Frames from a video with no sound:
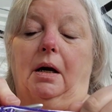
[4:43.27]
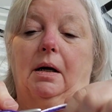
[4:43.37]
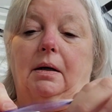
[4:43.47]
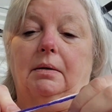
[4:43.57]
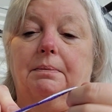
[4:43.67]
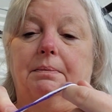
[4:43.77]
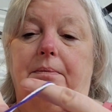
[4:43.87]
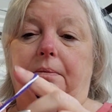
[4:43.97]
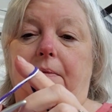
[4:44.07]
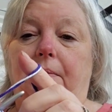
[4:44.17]
uh,
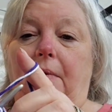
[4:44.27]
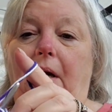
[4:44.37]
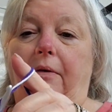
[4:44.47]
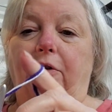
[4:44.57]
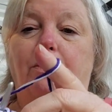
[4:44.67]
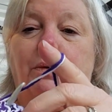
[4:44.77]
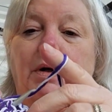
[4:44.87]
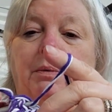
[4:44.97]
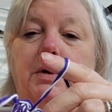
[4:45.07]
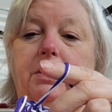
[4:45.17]
I have a
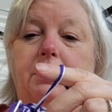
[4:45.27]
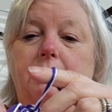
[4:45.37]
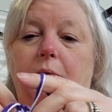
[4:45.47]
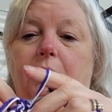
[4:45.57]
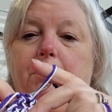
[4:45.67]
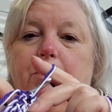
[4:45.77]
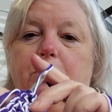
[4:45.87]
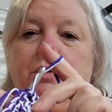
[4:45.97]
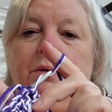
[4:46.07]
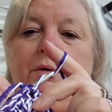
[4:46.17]
21 well
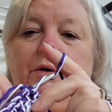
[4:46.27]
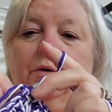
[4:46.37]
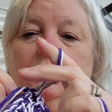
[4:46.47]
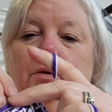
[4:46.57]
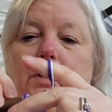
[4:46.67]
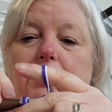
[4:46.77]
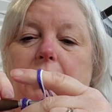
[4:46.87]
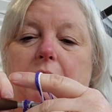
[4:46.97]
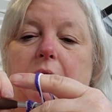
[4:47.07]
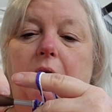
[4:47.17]
almost 21 year old
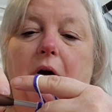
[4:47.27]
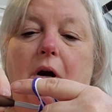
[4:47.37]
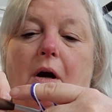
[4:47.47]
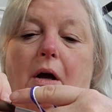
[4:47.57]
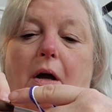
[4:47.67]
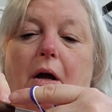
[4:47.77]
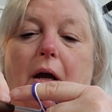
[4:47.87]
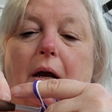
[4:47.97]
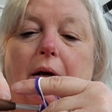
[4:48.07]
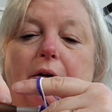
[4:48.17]
granddaughter
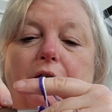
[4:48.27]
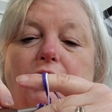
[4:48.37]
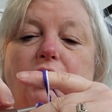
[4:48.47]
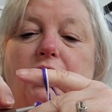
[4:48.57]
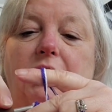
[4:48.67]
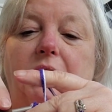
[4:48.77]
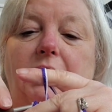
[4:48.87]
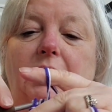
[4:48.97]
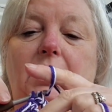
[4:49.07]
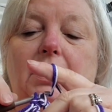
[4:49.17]
and
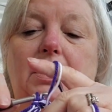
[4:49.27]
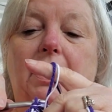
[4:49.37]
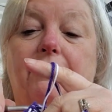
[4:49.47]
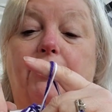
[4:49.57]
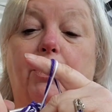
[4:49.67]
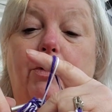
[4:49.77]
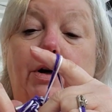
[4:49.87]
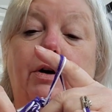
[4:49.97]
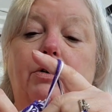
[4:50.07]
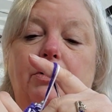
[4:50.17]
she I have four
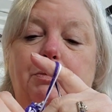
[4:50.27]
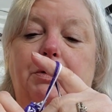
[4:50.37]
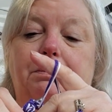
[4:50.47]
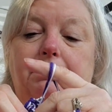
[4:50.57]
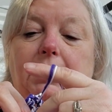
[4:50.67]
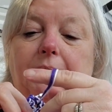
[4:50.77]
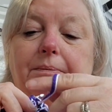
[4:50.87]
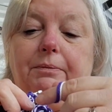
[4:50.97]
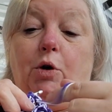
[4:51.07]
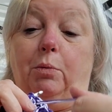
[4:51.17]
granddaughters but my
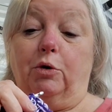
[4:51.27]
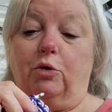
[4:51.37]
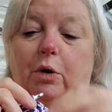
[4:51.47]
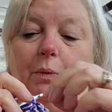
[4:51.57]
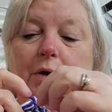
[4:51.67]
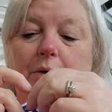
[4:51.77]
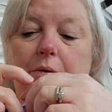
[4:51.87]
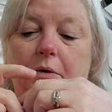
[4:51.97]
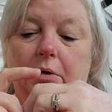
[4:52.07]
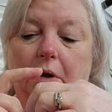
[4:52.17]
almost 21
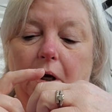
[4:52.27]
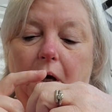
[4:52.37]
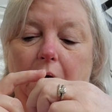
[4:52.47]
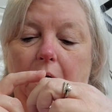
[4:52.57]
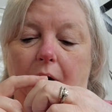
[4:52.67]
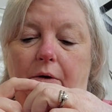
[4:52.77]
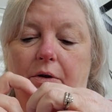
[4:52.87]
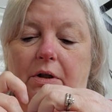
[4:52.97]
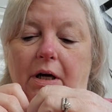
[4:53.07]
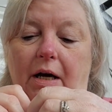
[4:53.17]
year old
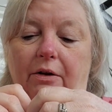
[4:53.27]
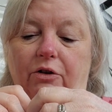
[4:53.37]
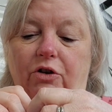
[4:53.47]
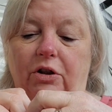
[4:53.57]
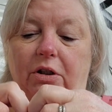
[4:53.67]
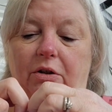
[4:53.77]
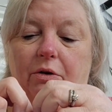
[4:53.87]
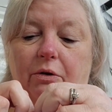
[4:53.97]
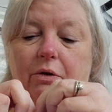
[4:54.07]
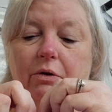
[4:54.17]
goes to college she's in
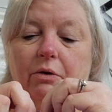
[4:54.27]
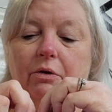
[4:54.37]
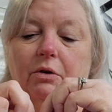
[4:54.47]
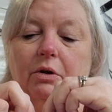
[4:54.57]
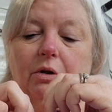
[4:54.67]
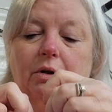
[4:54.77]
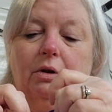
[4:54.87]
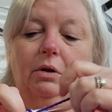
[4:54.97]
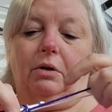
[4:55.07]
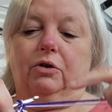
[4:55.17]
her third
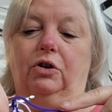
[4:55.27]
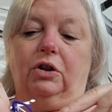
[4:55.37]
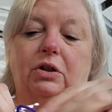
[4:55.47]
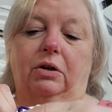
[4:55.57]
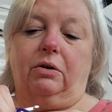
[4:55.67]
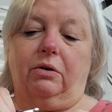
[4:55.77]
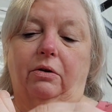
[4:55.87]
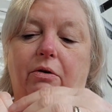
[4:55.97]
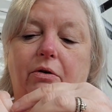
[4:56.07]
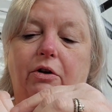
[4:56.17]
she just started
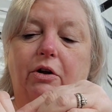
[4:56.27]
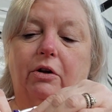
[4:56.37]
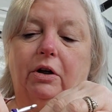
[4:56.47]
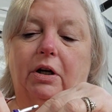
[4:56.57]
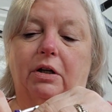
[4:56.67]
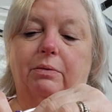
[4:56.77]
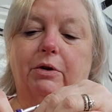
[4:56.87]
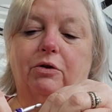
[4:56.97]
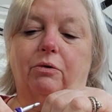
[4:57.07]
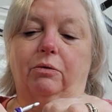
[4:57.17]
her third year at Case
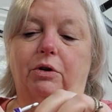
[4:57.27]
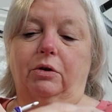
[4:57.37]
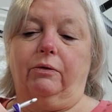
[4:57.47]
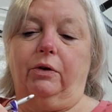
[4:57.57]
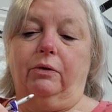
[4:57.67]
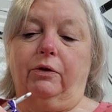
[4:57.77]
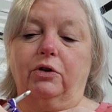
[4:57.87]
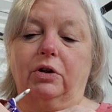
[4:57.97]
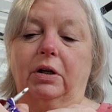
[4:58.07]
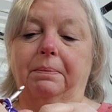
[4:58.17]
Western Reserve
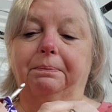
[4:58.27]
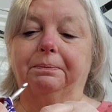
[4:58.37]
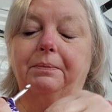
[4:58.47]
University